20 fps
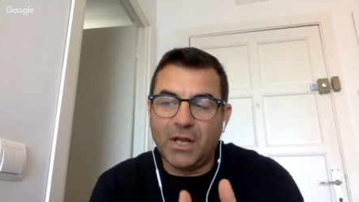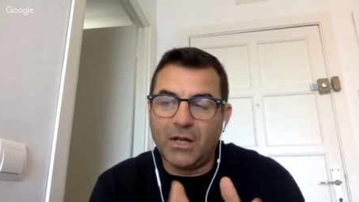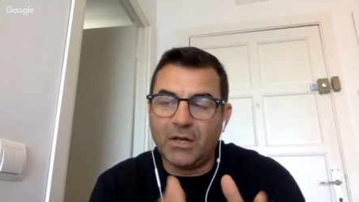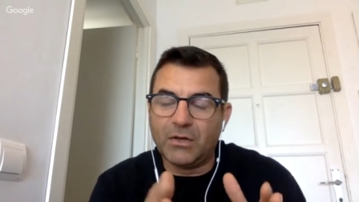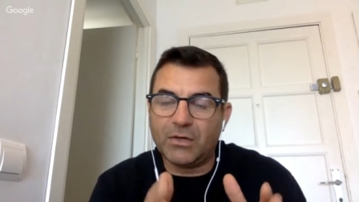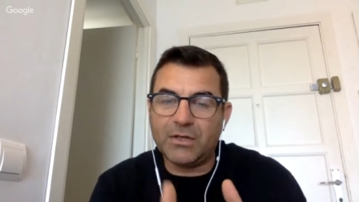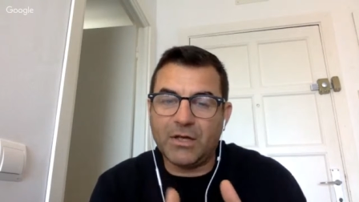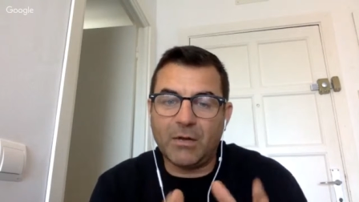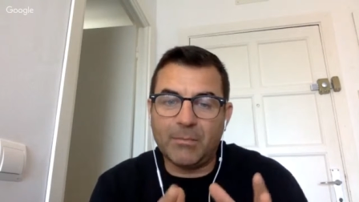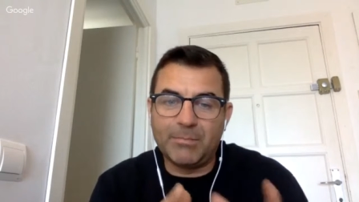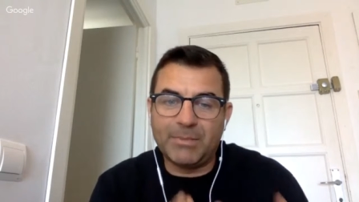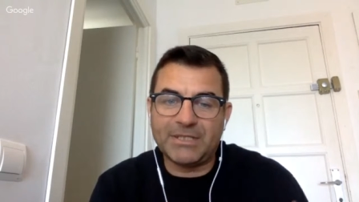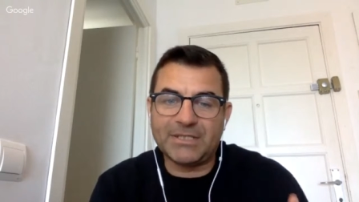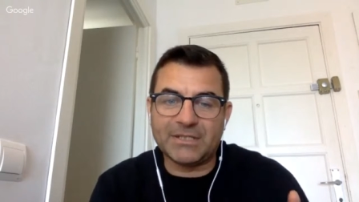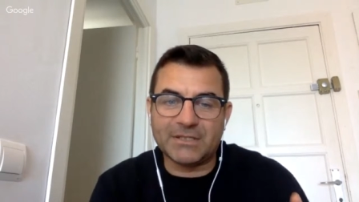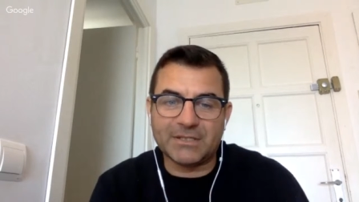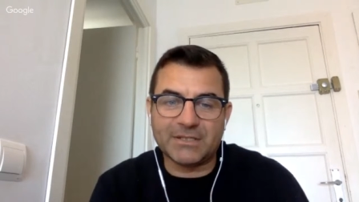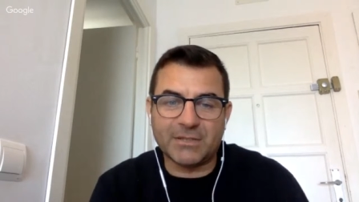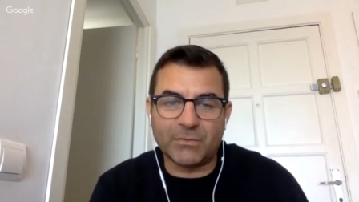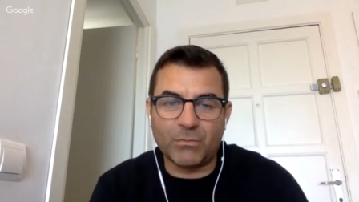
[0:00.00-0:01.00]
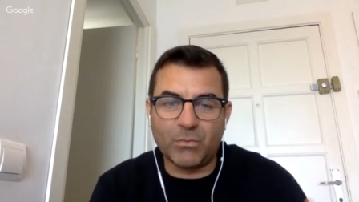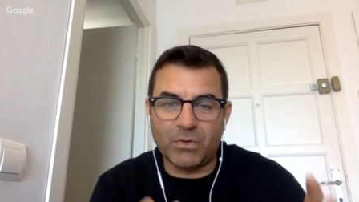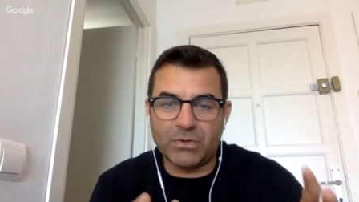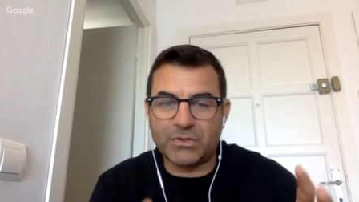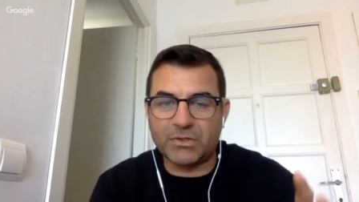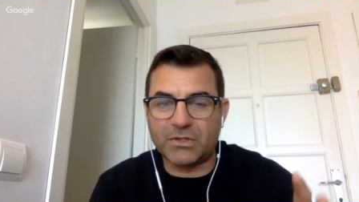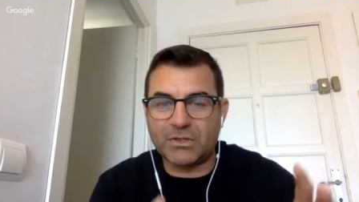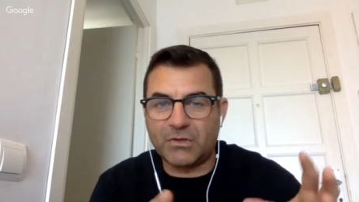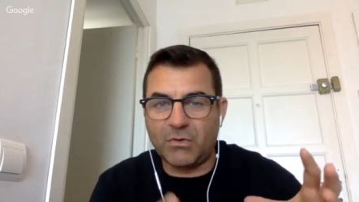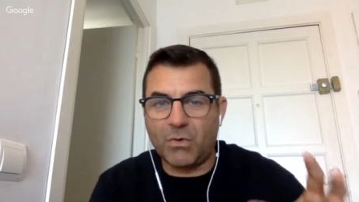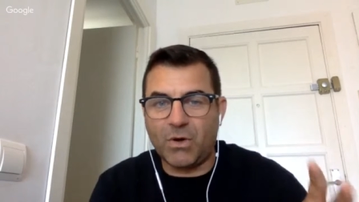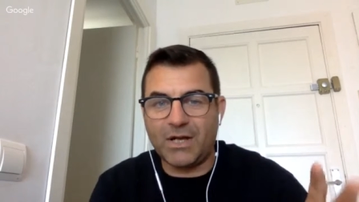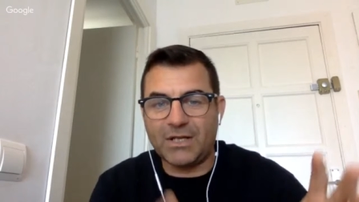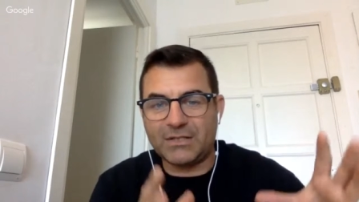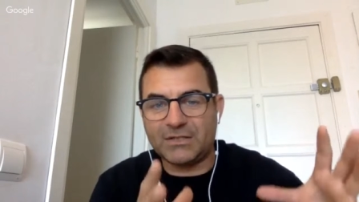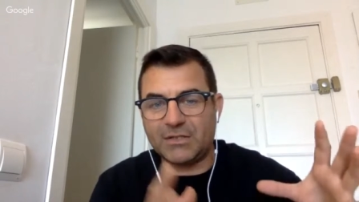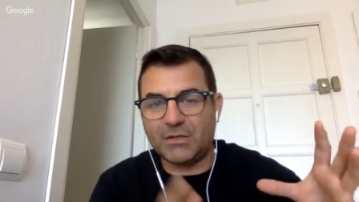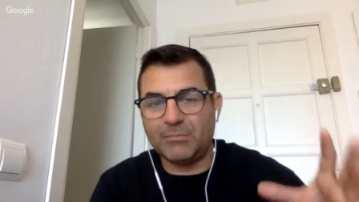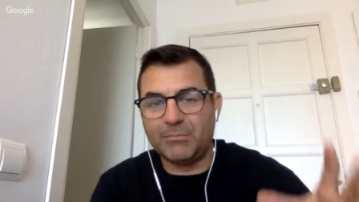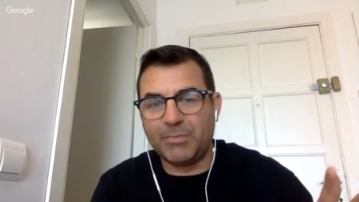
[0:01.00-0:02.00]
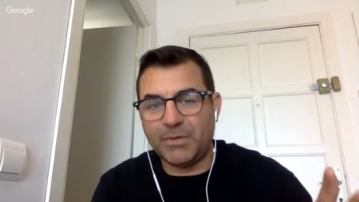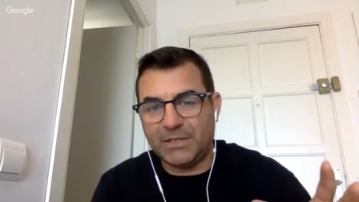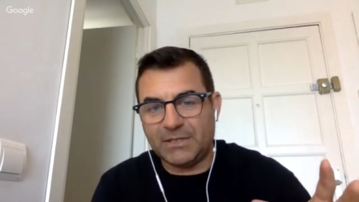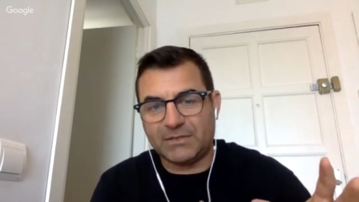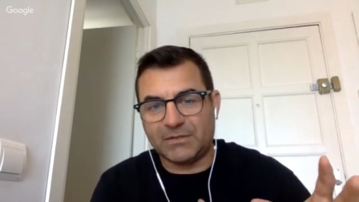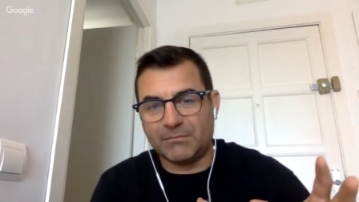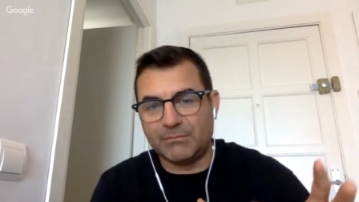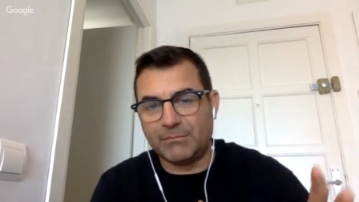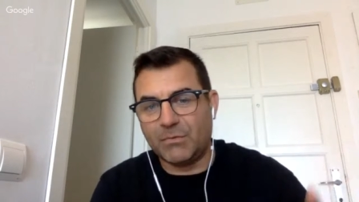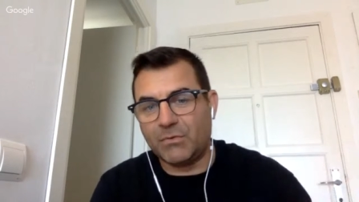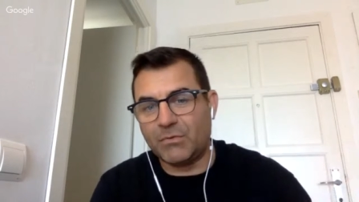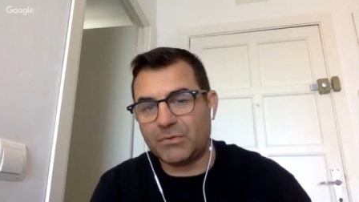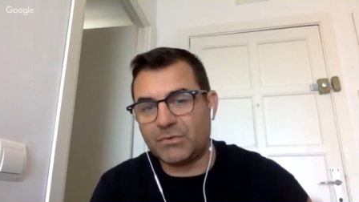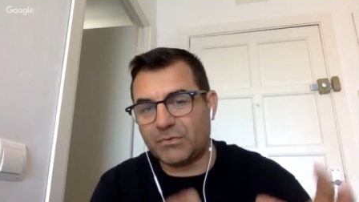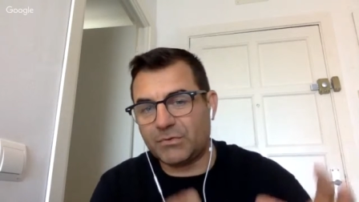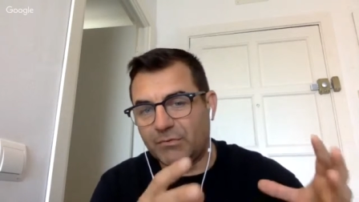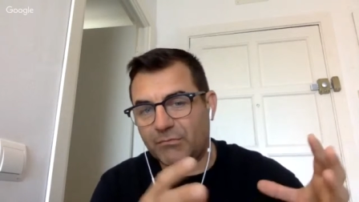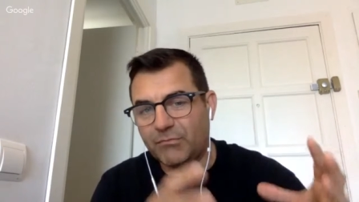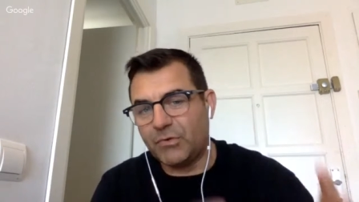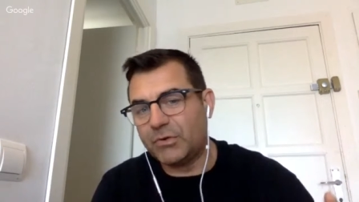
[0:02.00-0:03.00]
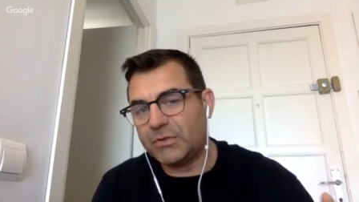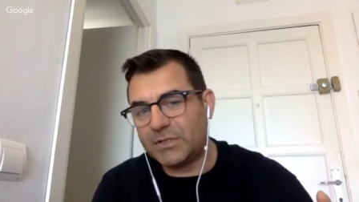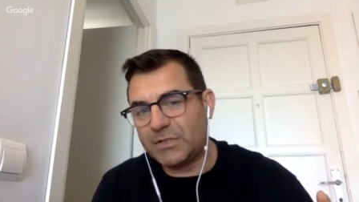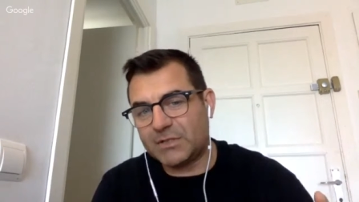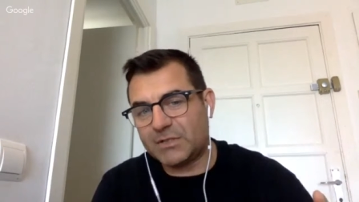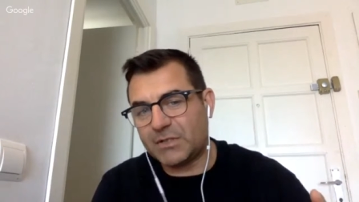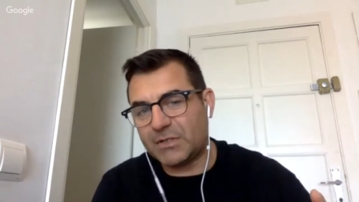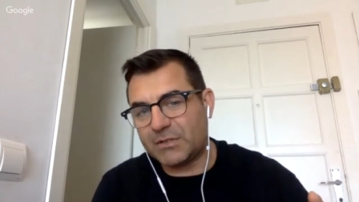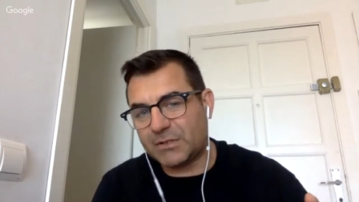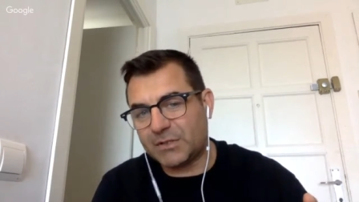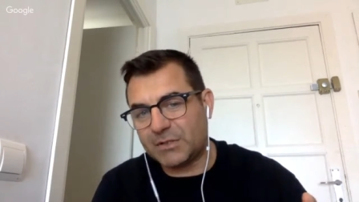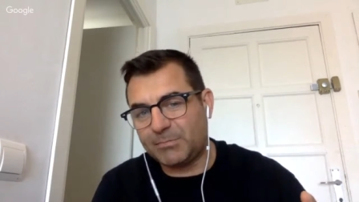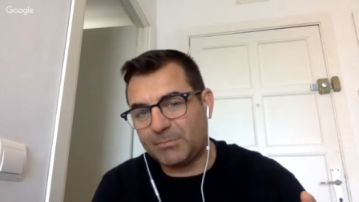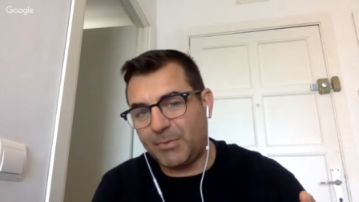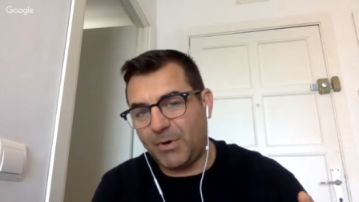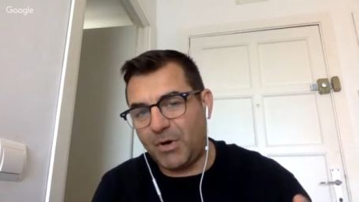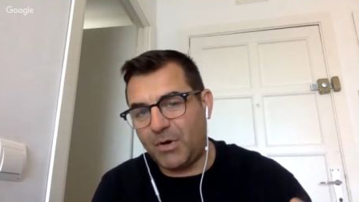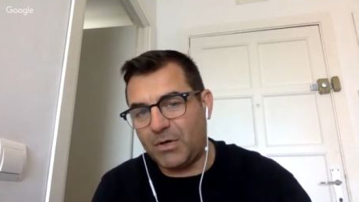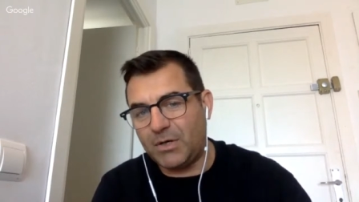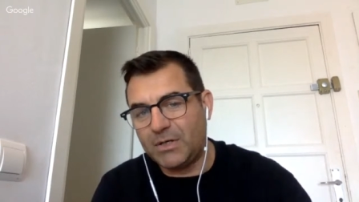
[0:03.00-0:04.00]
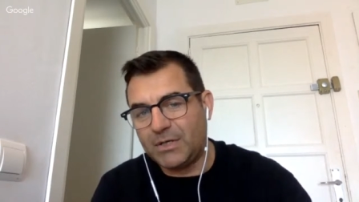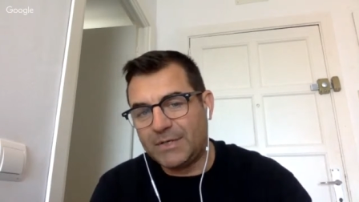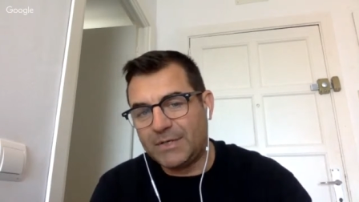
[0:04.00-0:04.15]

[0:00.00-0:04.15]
look at a business that wasn't quite so bricks and mortar and rooted to the spot.